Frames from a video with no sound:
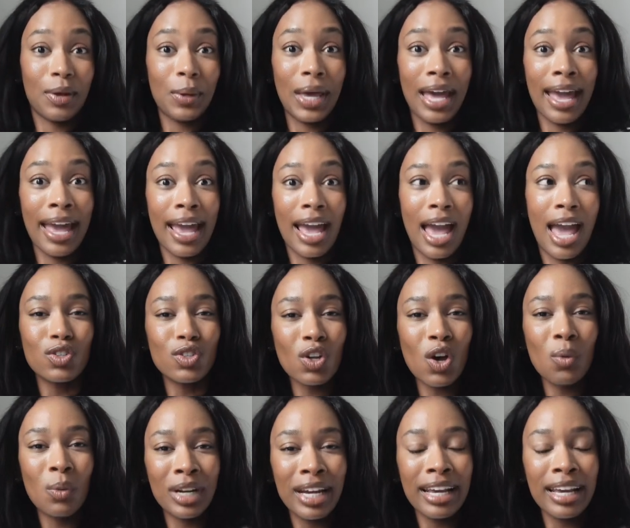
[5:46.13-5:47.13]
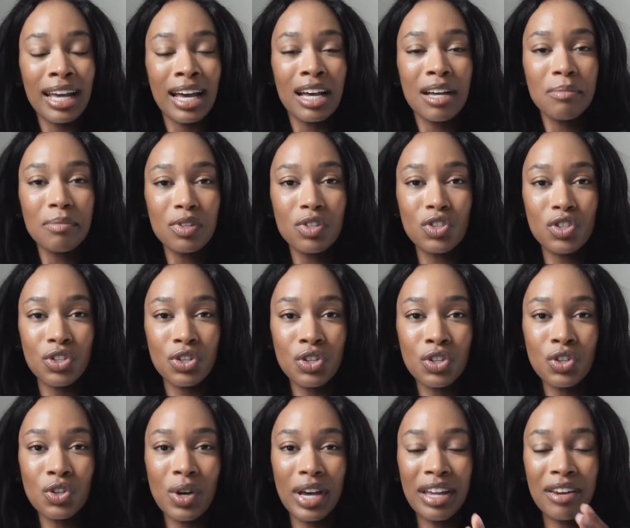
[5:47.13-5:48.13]
Okay, so when it comes
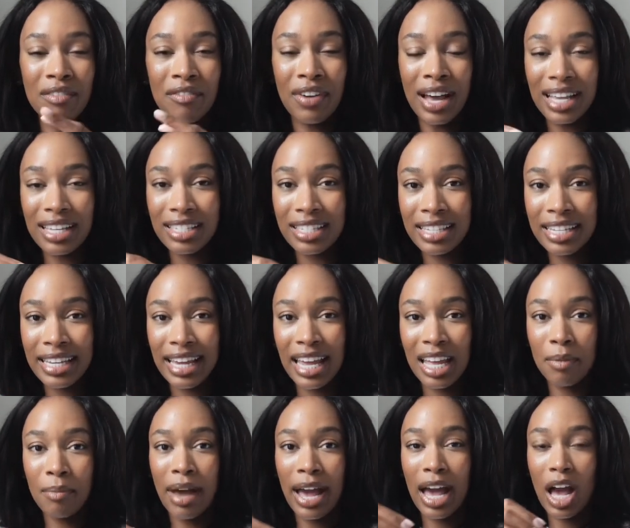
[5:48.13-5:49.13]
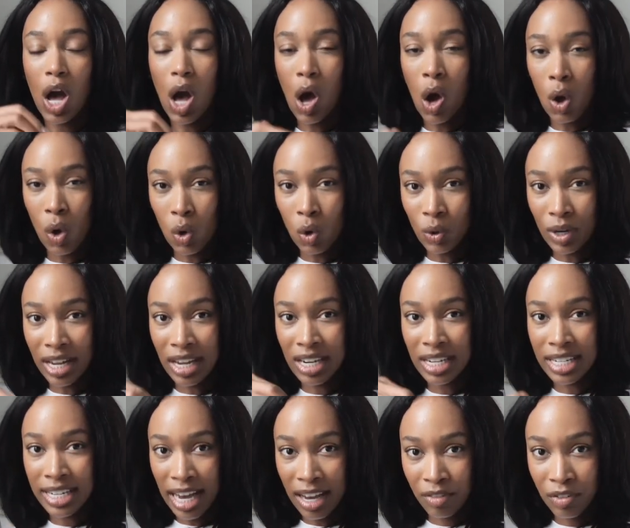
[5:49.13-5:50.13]
to investing in my own
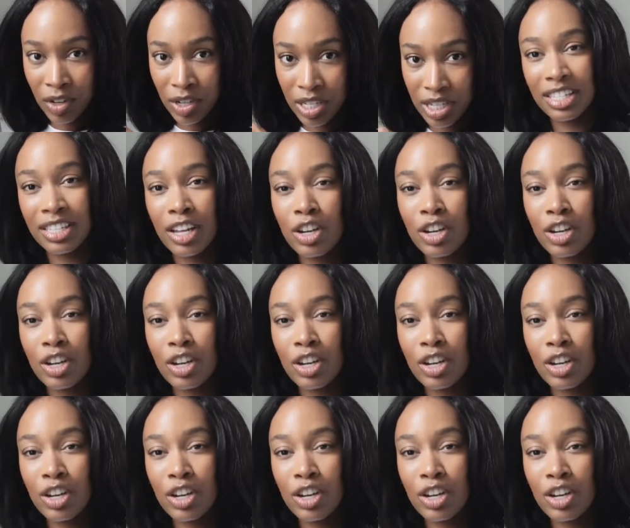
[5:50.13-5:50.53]
endeavors,